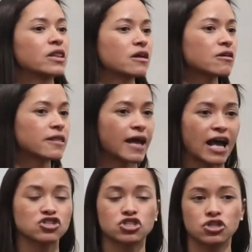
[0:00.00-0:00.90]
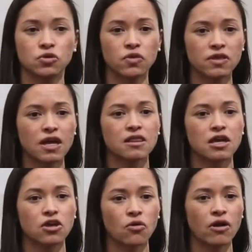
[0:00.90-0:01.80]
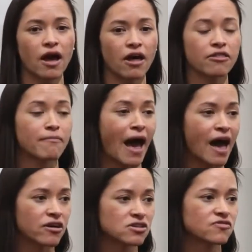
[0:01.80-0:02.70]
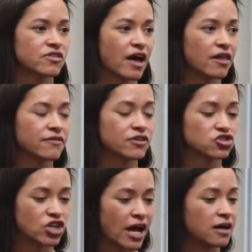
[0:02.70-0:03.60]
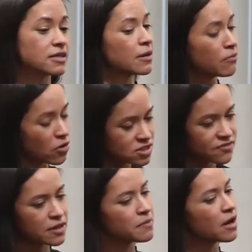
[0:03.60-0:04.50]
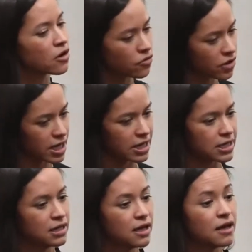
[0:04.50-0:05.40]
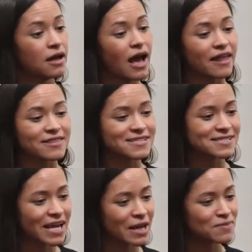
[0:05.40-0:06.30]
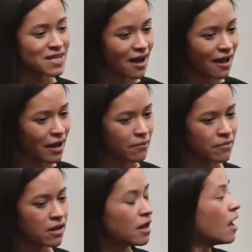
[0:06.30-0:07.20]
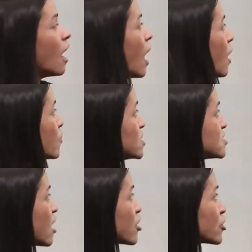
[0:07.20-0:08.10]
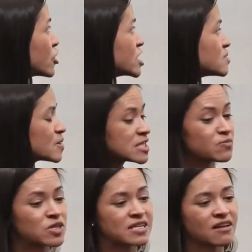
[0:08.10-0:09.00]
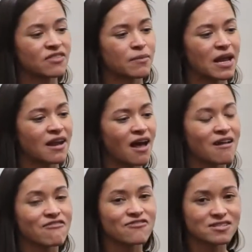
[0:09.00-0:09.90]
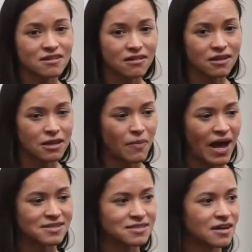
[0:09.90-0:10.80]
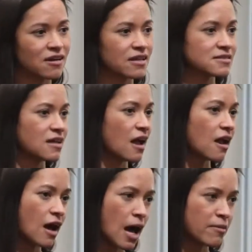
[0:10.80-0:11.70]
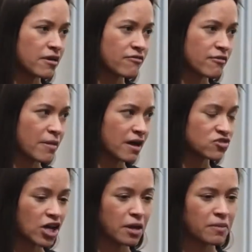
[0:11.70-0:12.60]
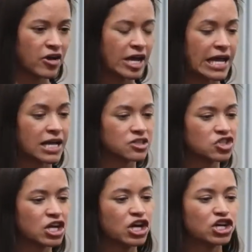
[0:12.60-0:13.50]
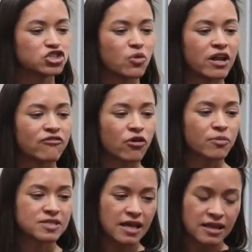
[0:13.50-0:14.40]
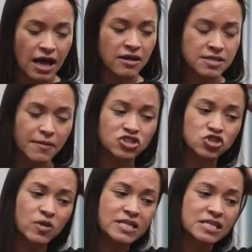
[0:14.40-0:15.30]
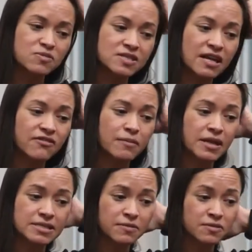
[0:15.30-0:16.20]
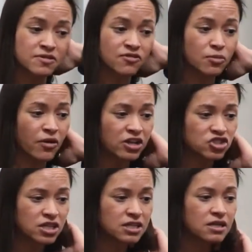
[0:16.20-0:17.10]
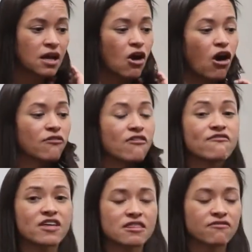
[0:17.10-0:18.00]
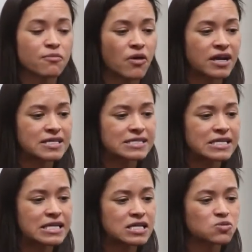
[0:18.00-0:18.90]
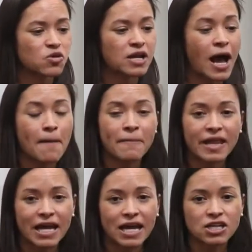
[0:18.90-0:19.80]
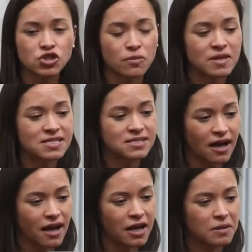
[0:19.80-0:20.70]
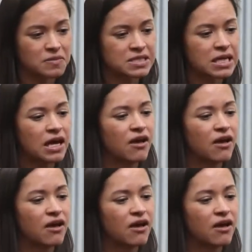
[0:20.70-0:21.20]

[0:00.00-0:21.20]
We literally asked, do you think that your health matters for the health of your child? And most of them agreed. At the same time, uh, we saw that 36% of them had not had a physical in the past year. That's not uncommon for men of childbearing age. 24%, uh, as I mentioned, 26% of them had symptoms of depression. Over a fifth of the pregnancies were not planned or mistimed.